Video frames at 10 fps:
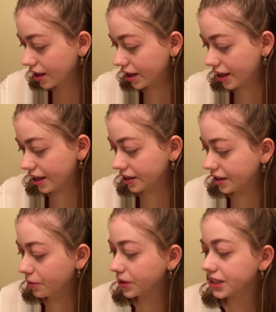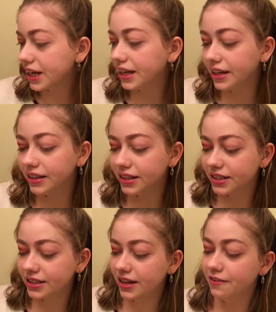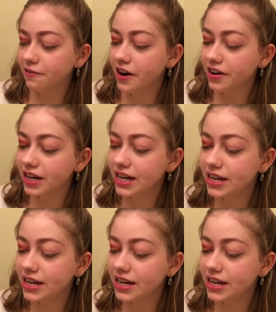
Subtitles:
And then we're taking this very